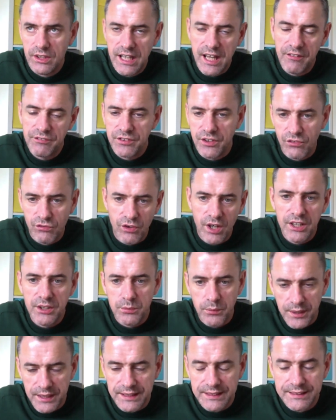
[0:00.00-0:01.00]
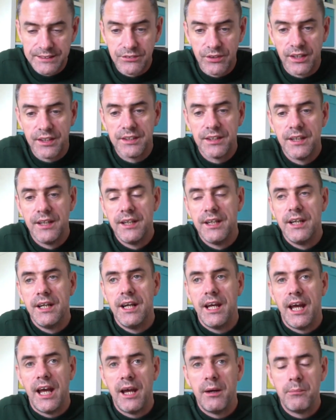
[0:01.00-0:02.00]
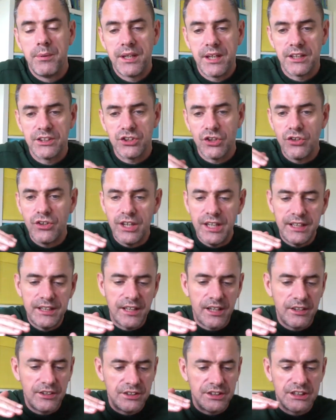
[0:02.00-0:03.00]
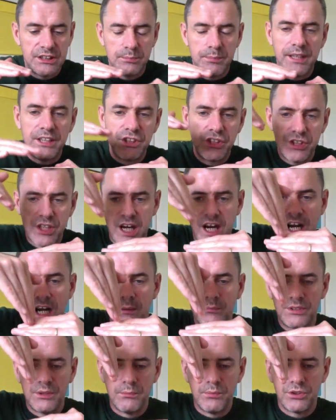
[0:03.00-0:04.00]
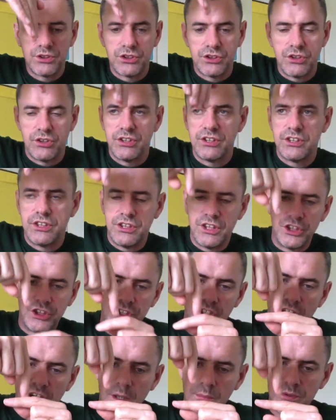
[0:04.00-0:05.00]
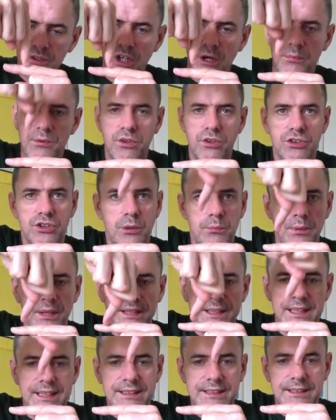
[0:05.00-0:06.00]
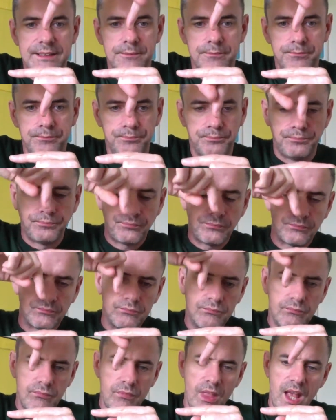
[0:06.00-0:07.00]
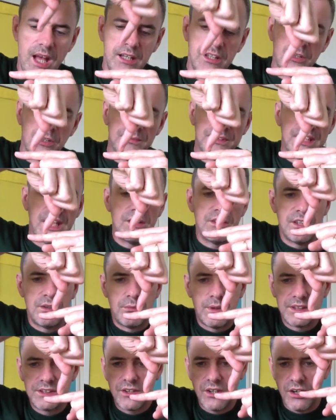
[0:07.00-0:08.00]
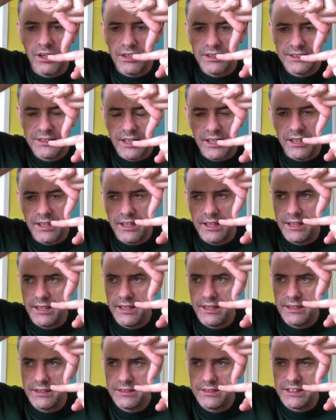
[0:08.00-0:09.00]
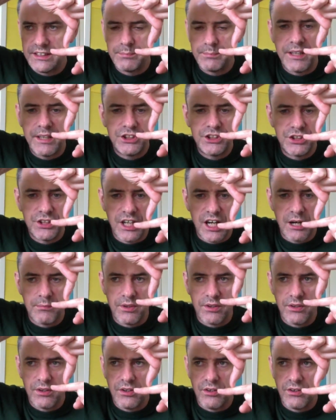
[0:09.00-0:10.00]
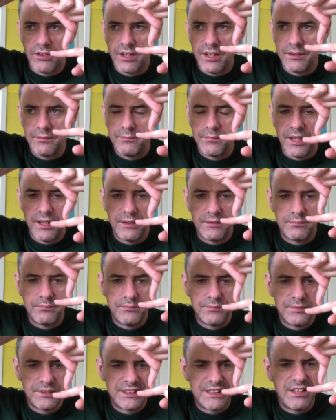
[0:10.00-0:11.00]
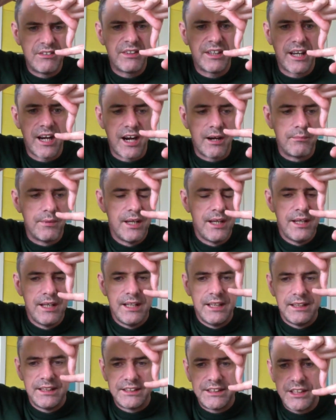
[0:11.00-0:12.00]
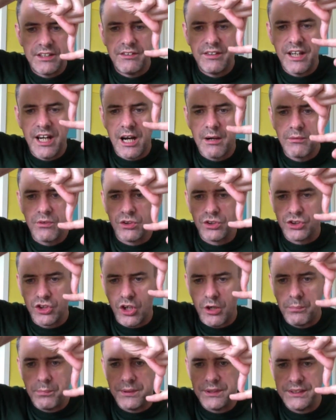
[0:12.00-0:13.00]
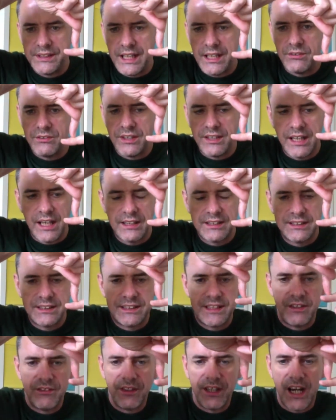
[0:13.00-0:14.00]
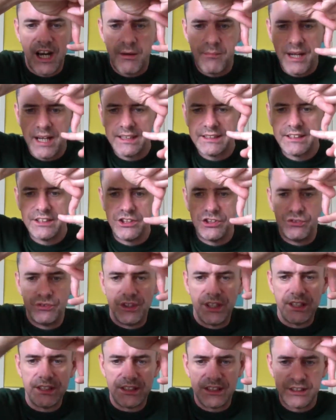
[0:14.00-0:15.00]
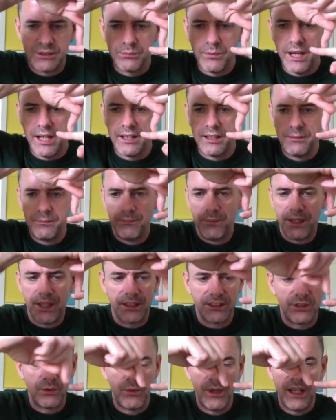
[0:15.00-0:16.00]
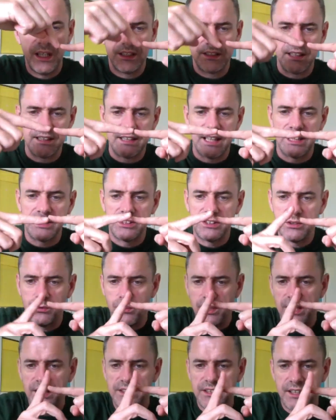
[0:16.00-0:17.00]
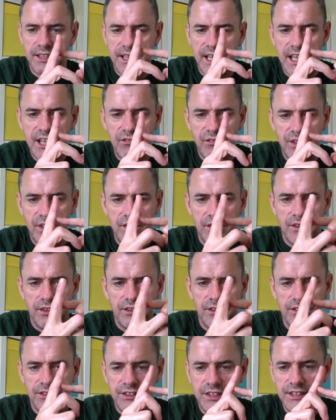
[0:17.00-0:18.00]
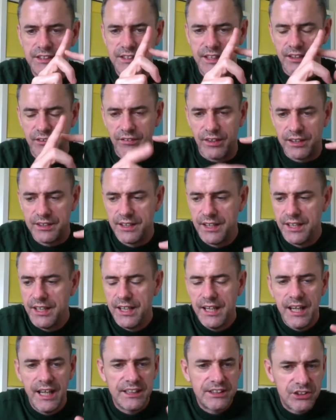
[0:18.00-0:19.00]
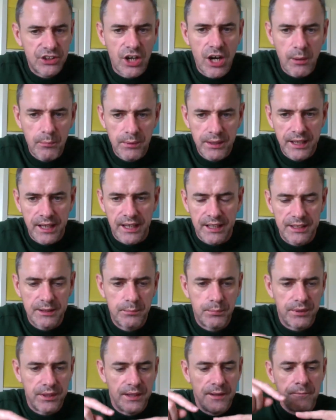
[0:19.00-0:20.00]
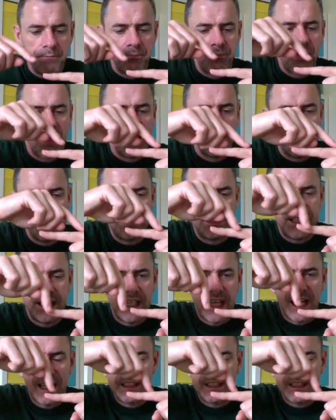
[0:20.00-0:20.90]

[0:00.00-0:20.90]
left and right wheels, right? Because underneath there, the suspension arms and bushes. So the shock absorber goes up like this and comes down on what's called a suspension arm or a steering arm. The steering arm goes up and down, and that steering arm has to do this as well because the wheel is attached. The wheel is on the end of it here and does this thing, right? It's complicated, but this thing